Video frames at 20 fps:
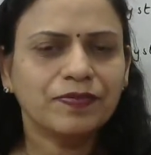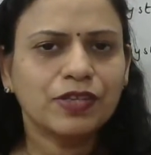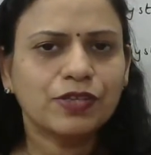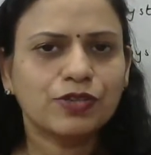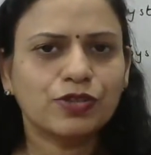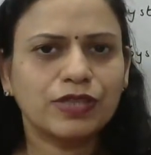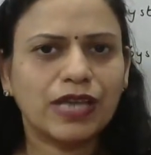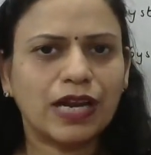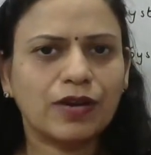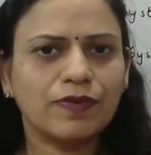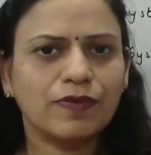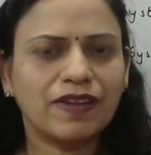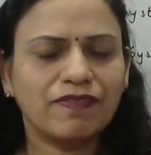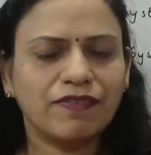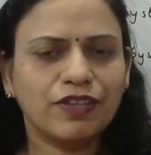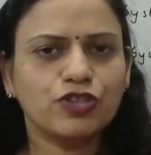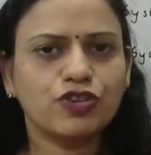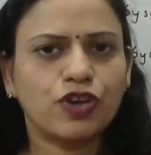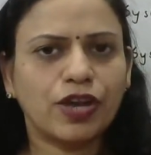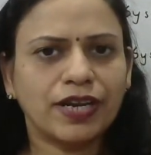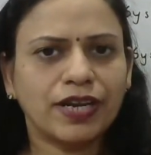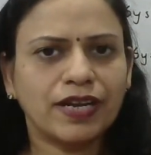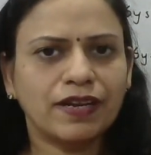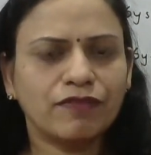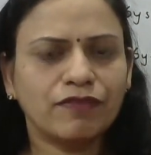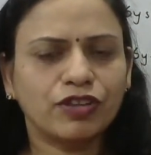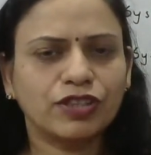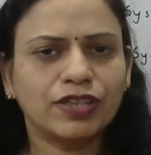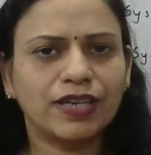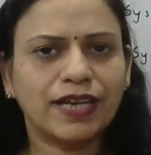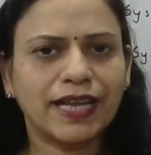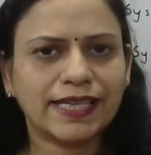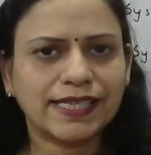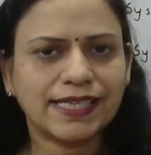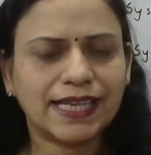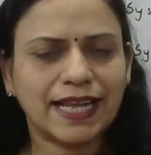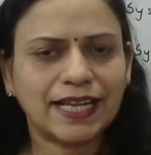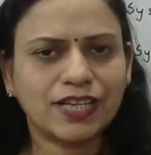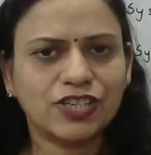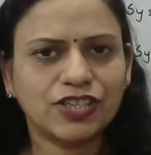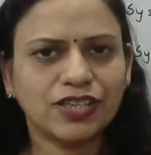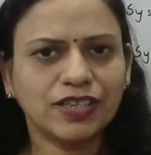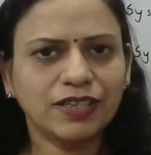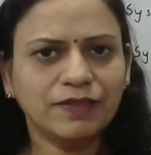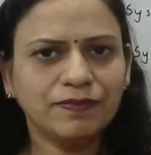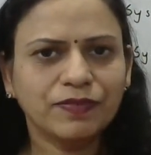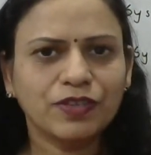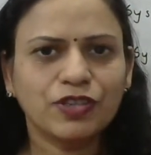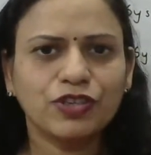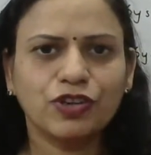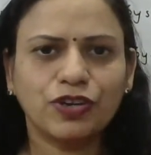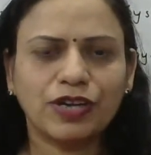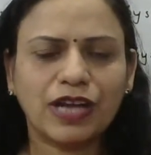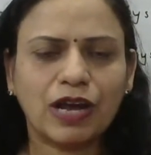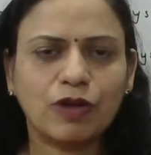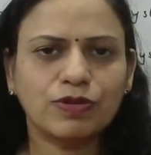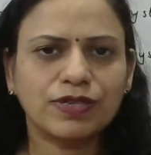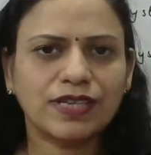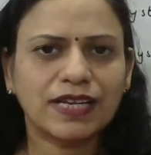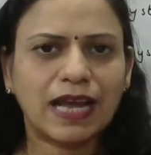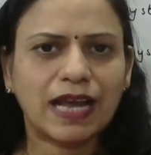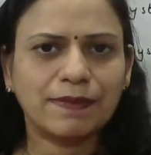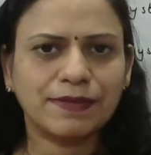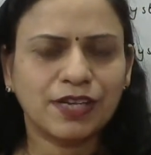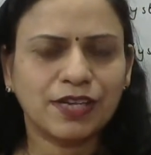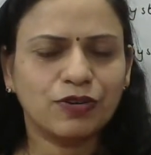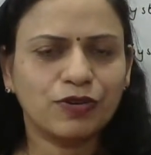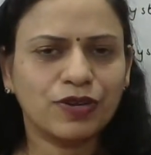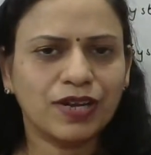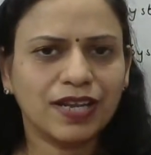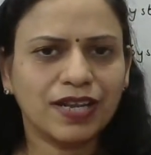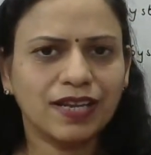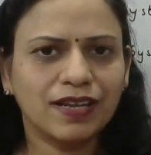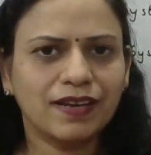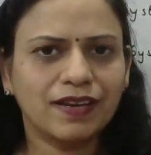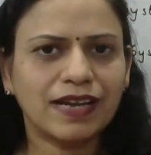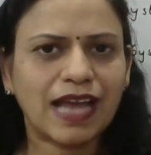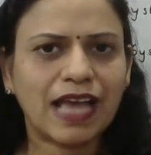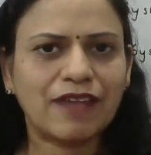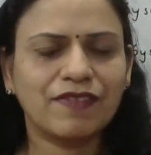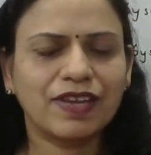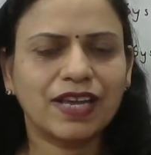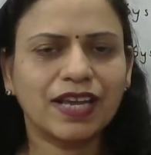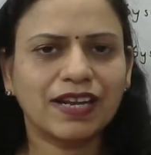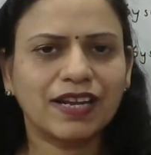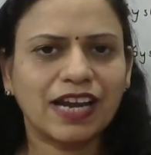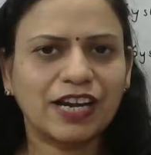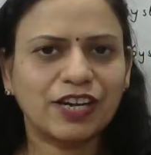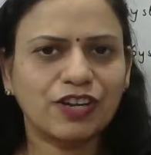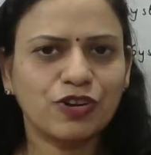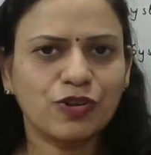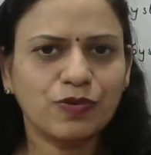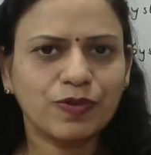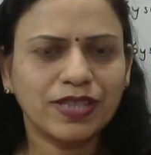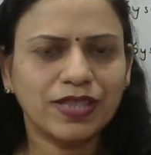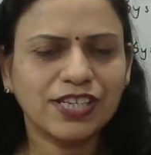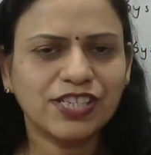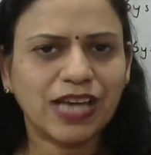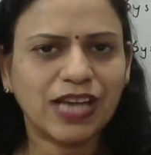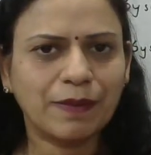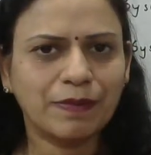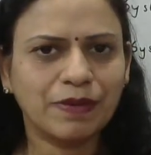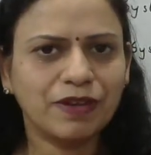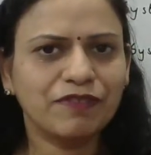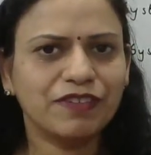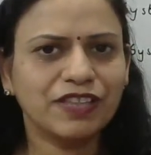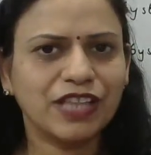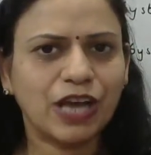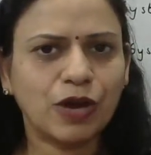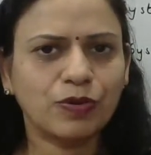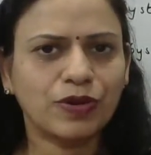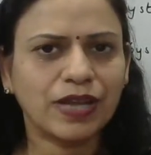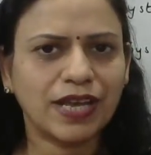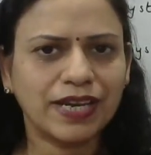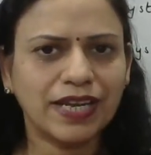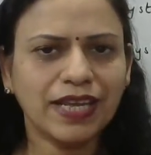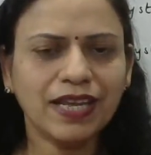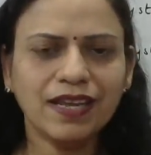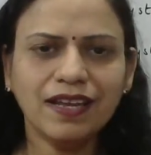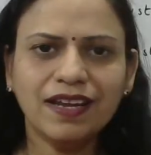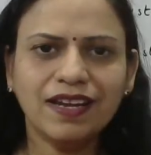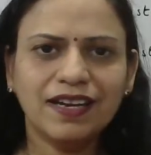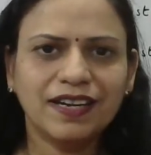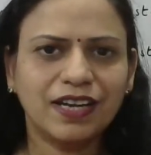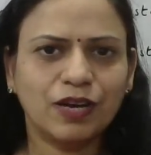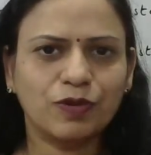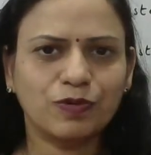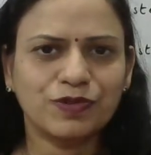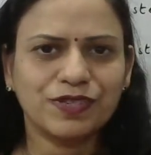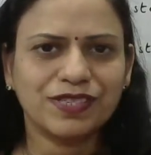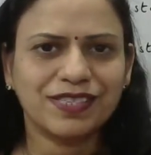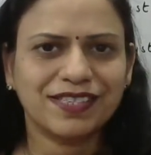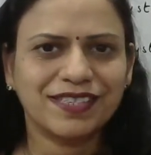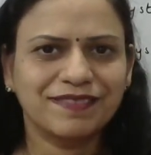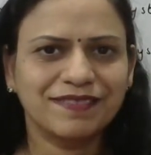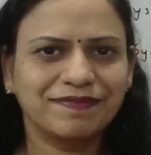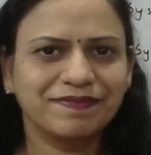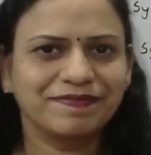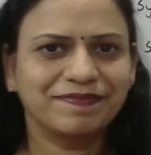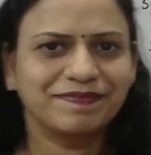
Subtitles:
So that when we join in for the next lecture, your doubts are absolutely clear and we can continue with the chapter without any doubts.